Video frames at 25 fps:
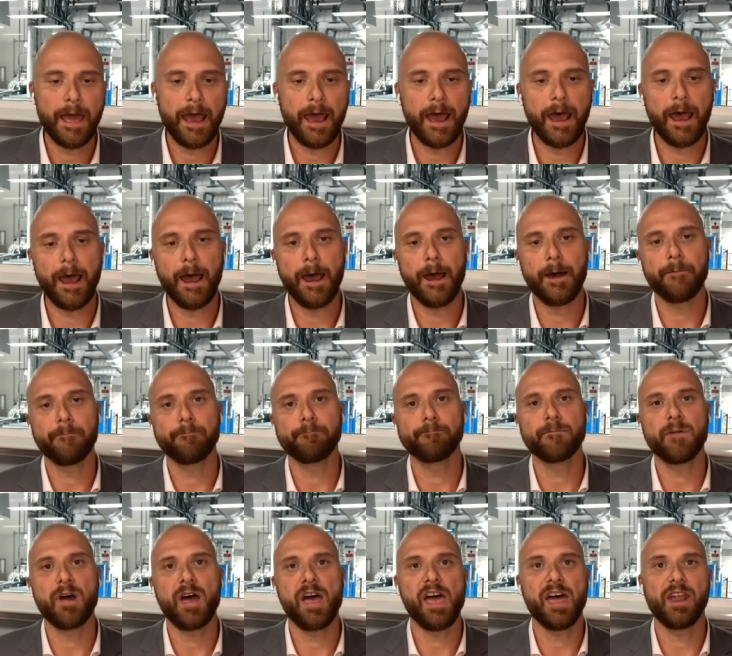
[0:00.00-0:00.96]

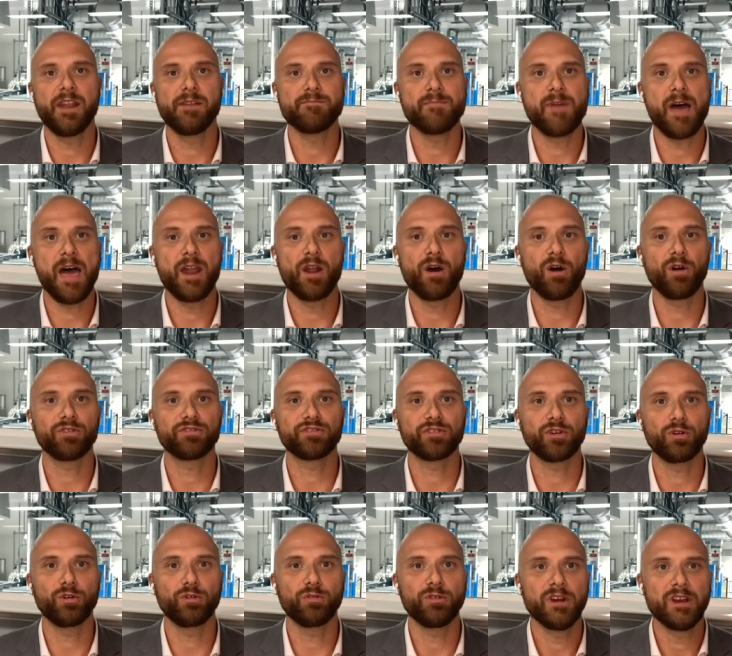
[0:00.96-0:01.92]
Um, and, and
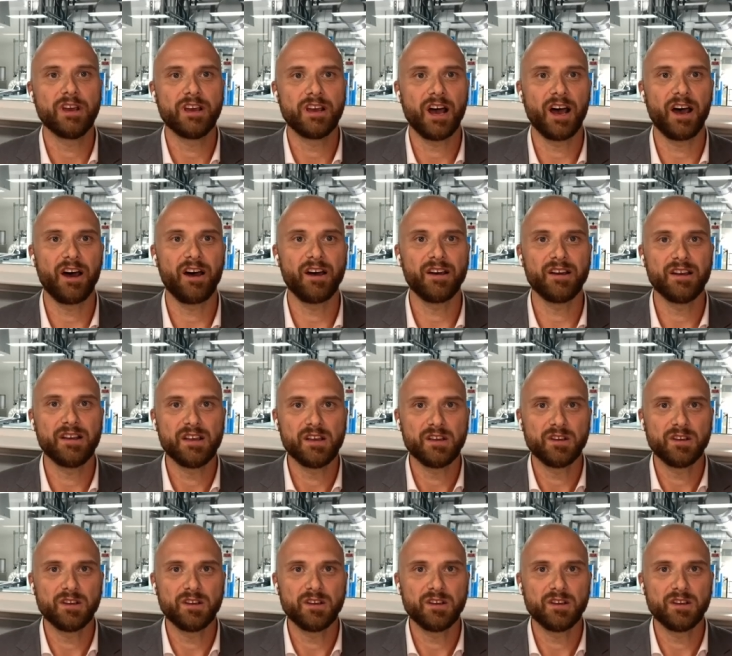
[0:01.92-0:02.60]
also, uh,